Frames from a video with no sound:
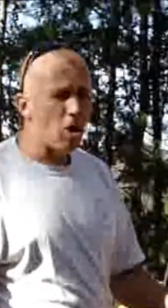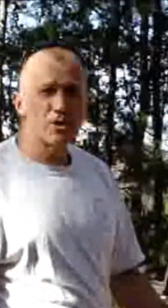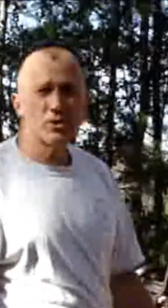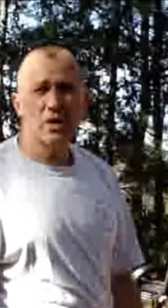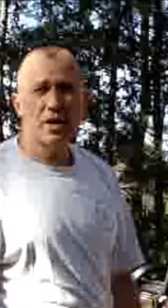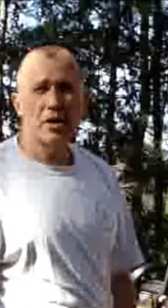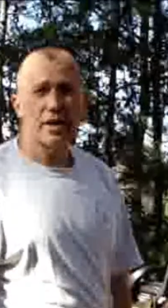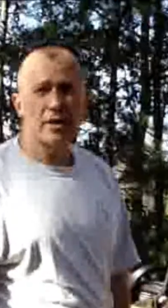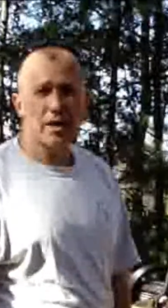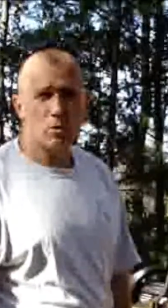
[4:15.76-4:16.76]
heart set
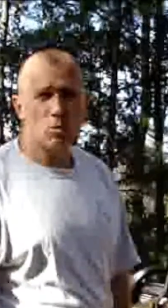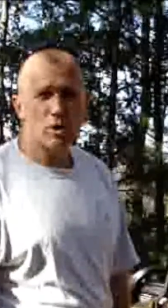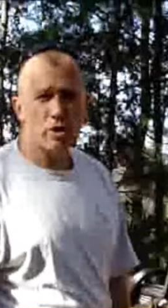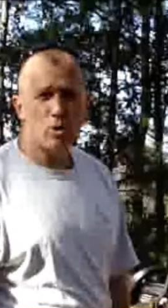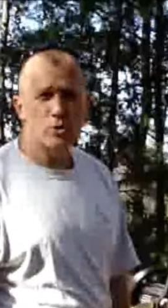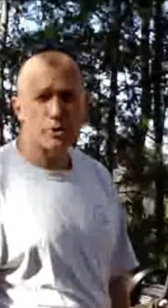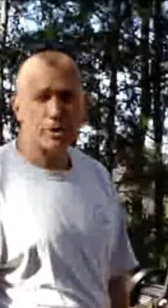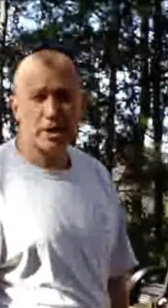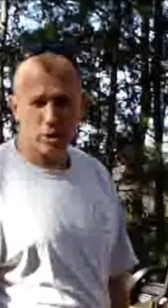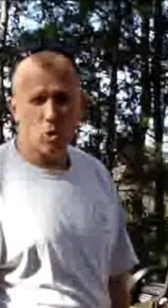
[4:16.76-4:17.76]
on getting one of those or
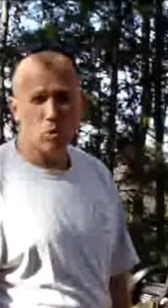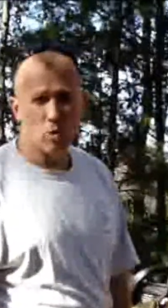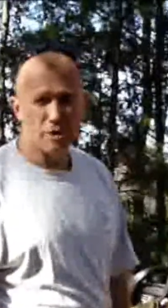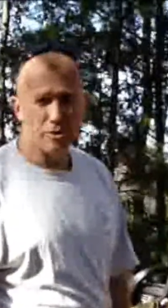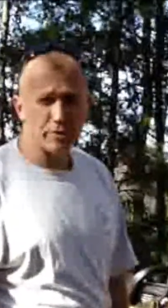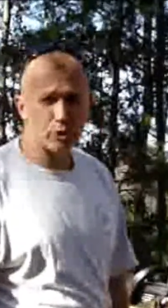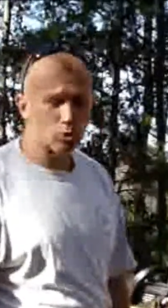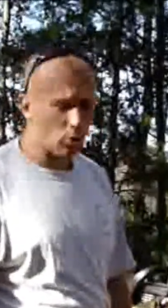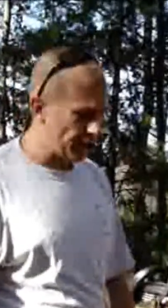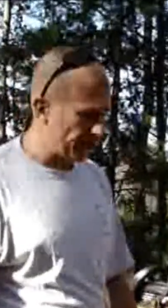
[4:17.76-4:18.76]
getting an old one and
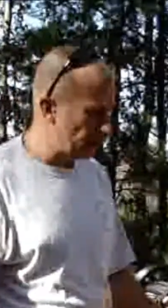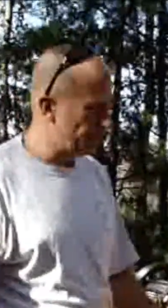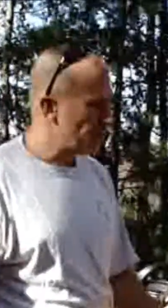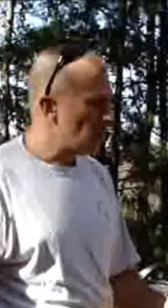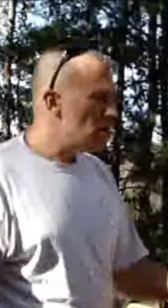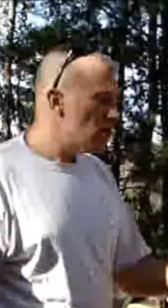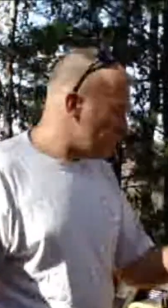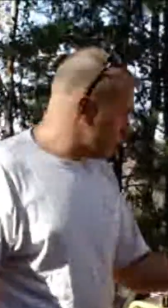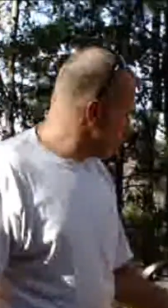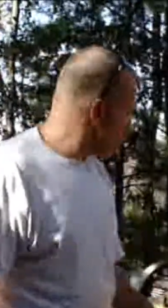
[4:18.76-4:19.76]
restoring it.
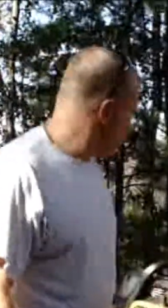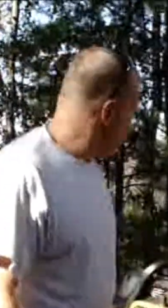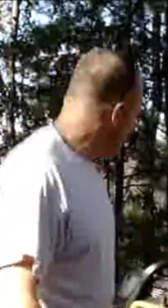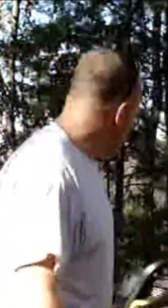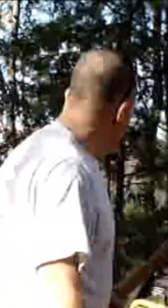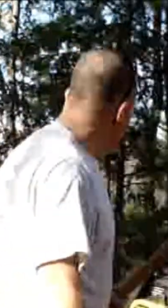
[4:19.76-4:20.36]
This will do for now,